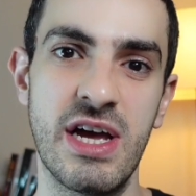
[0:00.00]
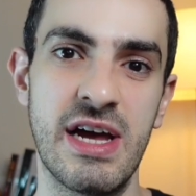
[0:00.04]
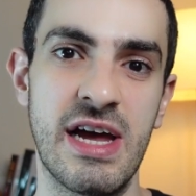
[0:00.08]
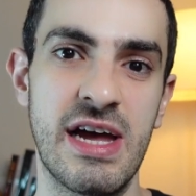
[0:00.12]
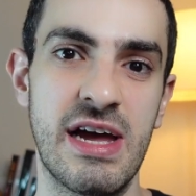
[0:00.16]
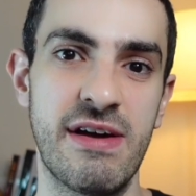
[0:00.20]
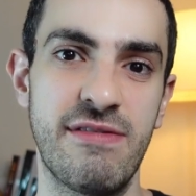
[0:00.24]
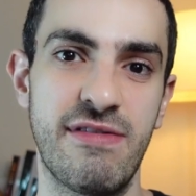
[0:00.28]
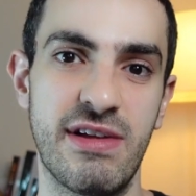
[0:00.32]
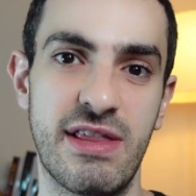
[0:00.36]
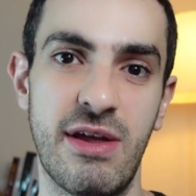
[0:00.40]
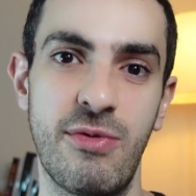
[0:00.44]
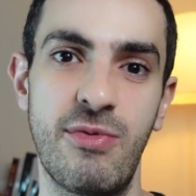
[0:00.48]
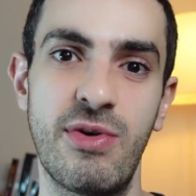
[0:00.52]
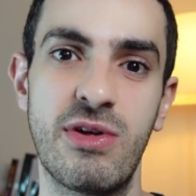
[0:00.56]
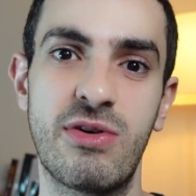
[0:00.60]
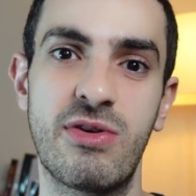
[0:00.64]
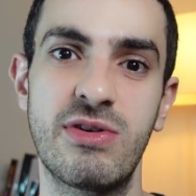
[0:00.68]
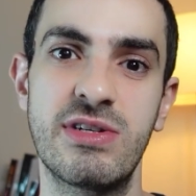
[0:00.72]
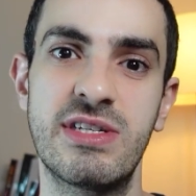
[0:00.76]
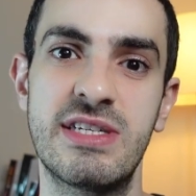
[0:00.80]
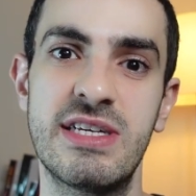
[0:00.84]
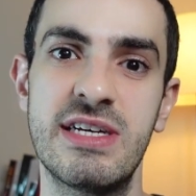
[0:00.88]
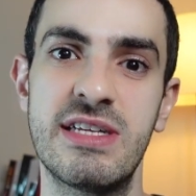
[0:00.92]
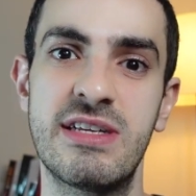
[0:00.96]
that I will
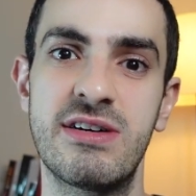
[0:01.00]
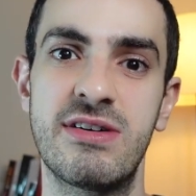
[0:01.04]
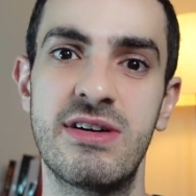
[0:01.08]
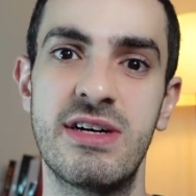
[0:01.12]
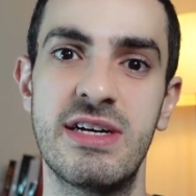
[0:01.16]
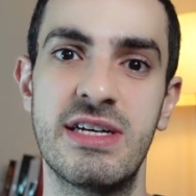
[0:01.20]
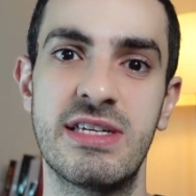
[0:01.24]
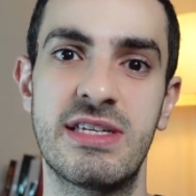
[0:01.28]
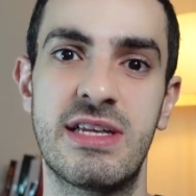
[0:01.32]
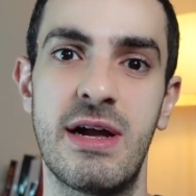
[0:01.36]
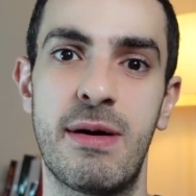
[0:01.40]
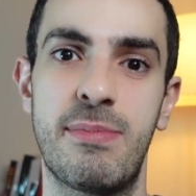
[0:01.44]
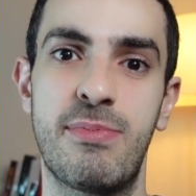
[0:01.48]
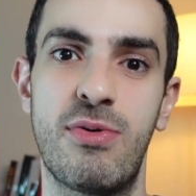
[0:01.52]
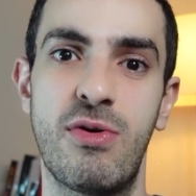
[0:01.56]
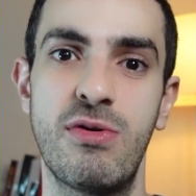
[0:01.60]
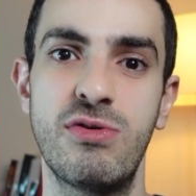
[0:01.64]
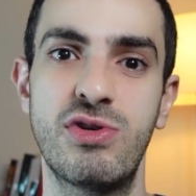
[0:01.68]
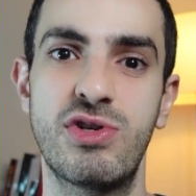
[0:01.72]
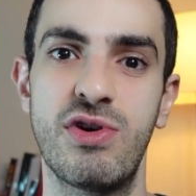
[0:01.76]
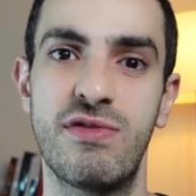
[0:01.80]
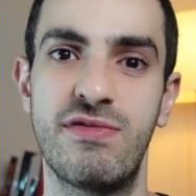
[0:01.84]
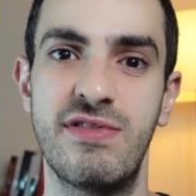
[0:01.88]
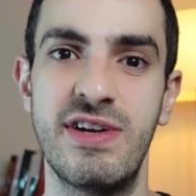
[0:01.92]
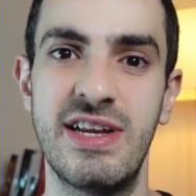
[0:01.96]
consider is the
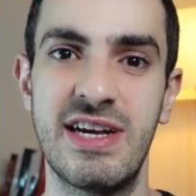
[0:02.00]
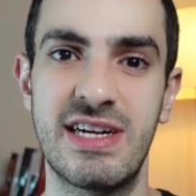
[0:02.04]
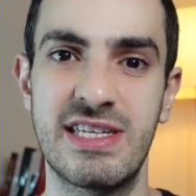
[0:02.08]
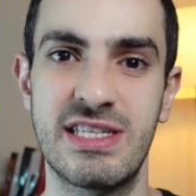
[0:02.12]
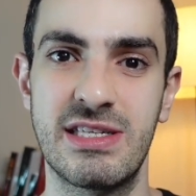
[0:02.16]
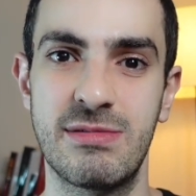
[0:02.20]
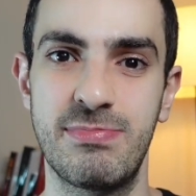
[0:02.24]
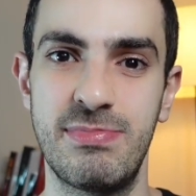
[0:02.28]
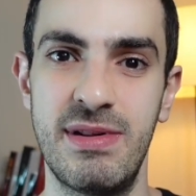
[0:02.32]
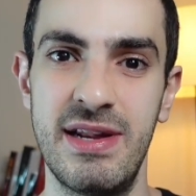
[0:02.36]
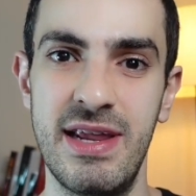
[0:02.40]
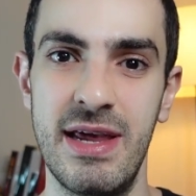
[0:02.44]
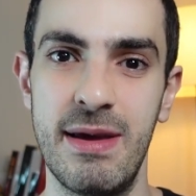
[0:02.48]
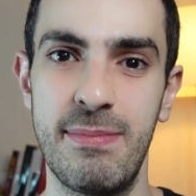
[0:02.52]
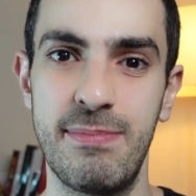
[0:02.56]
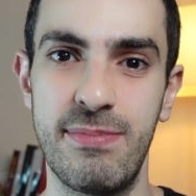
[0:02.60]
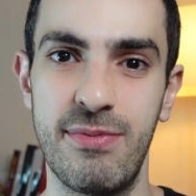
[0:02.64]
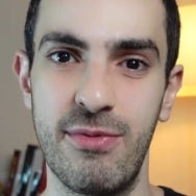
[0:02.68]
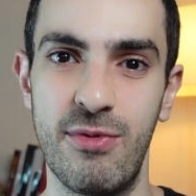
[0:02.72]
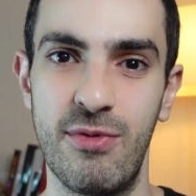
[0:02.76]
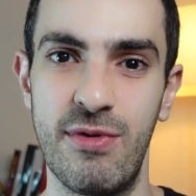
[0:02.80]
approach of Nick Split